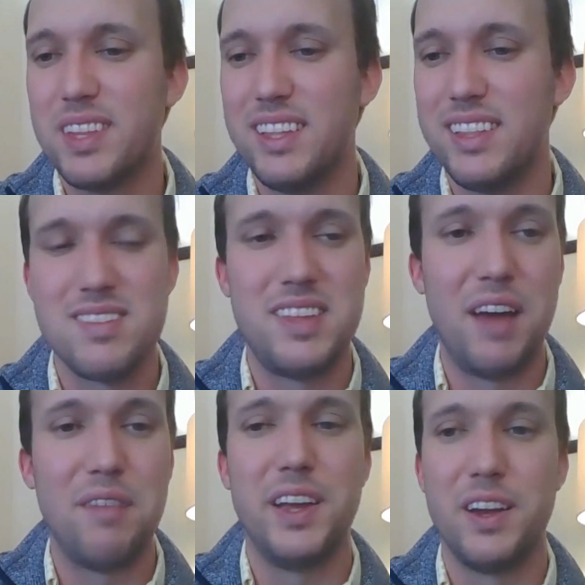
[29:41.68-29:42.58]
this is
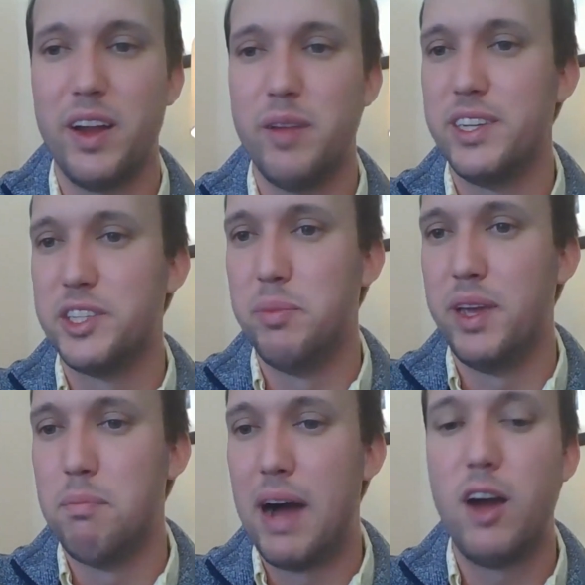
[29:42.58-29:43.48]
definitely a great place to
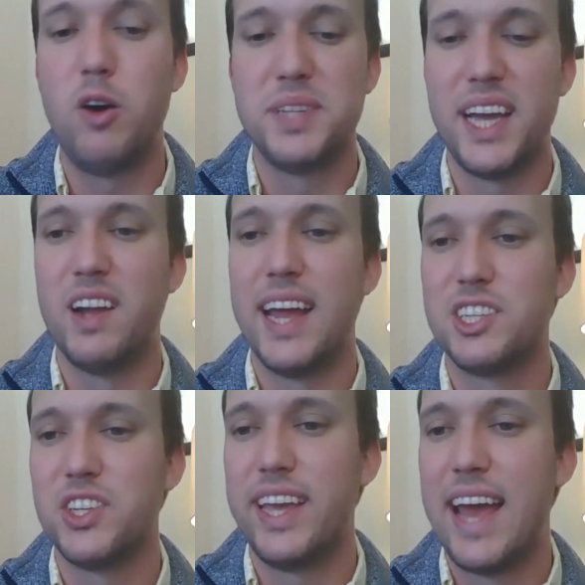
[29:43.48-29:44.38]
be. My hometown
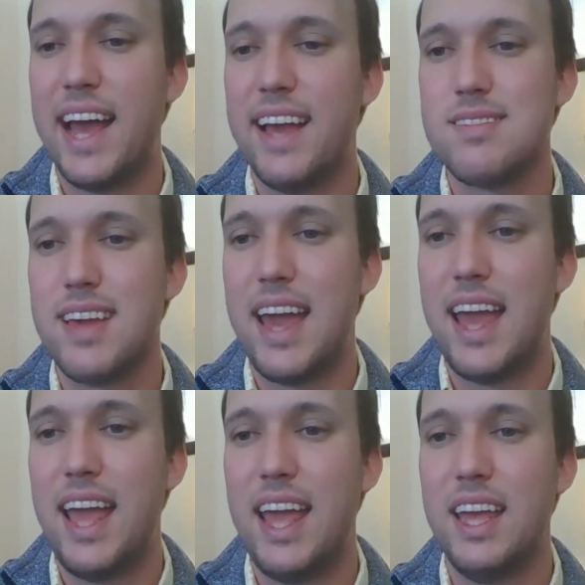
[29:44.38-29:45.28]
actually has
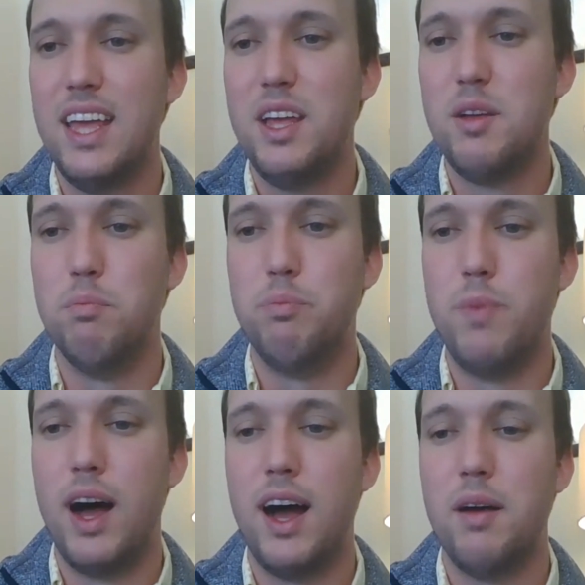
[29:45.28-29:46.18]
a
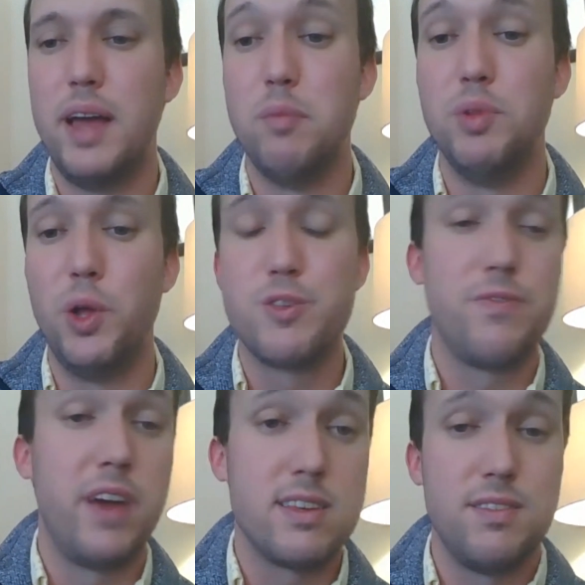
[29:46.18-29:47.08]
blues
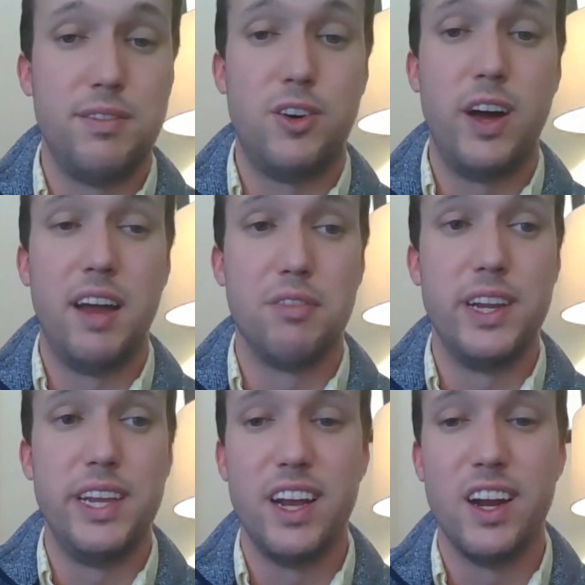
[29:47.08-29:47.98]
festival
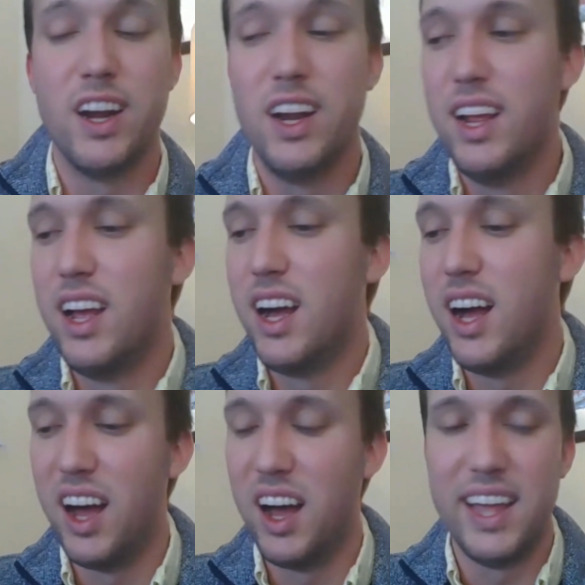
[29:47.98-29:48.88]
every year,
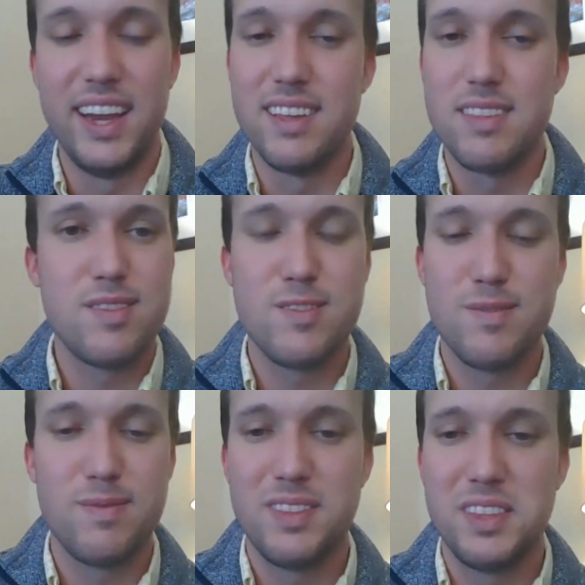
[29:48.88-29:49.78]
and it's
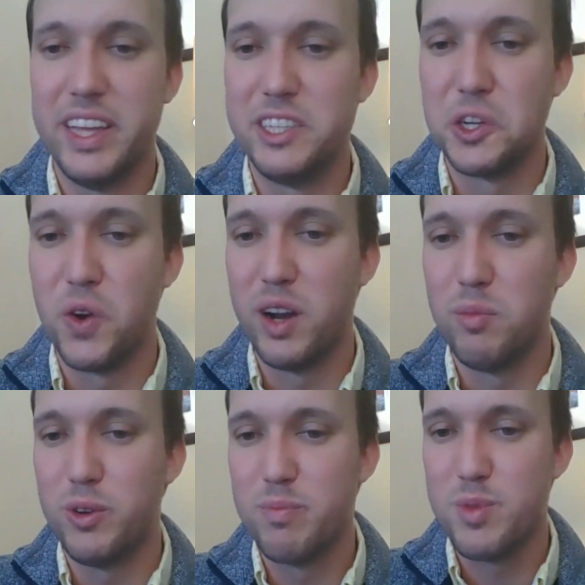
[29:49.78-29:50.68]

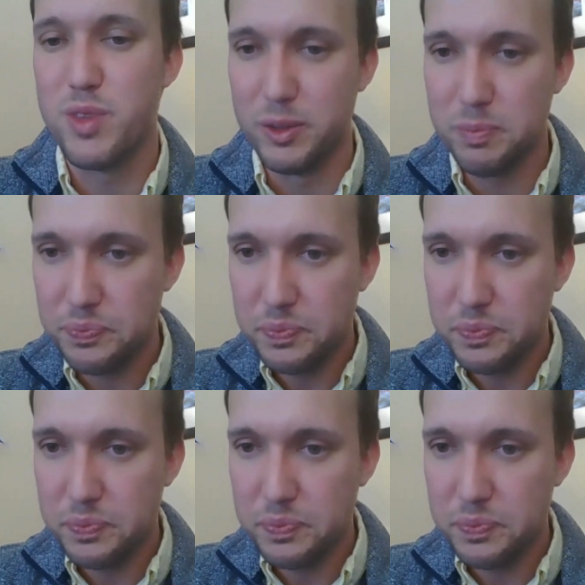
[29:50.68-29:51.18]
incredible. So